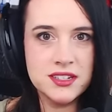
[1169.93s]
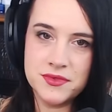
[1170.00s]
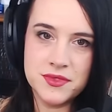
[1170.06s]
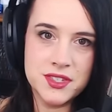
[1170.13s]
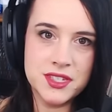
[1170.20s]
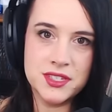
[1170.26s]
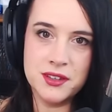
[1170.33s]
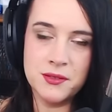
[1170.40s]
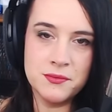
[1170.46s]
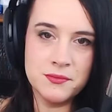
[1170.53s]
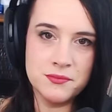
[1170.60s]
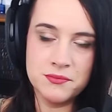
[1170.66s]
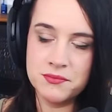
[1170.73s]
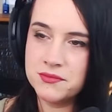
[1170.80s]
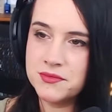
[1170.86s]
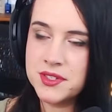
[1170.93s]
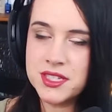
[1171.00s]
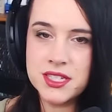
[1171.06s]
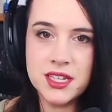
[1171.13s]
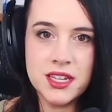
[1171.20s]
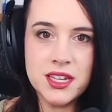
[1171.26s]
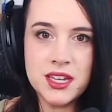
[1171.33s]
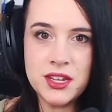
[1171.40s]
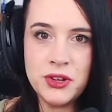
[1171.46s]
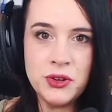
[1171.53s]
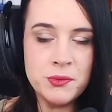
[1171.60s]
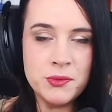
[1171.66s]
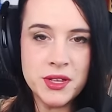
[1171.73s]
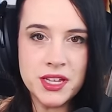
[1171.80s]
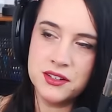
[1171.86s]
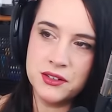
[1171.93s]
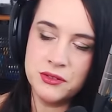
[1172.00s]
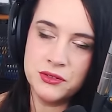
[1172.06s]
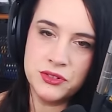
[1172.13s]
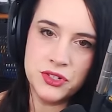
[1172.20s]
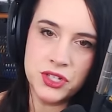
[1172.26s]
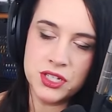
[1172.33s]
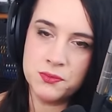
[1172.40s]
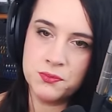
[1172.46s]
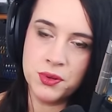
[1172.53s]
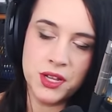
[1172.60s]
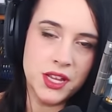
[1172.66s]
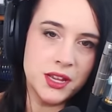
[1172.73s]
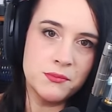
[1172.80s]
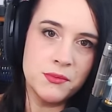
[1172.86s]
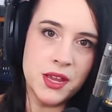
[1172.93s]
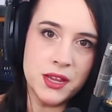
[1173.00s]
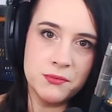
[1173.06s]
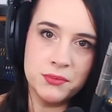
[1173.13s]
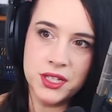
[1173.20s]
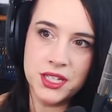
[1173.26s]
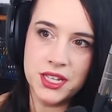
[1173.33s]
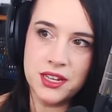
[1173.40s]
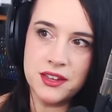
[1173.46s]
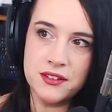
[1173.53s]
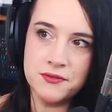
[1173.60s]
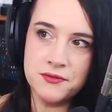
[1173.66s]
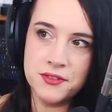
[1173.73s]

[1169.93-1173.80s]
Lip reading: some silly human who's just playing make-believe.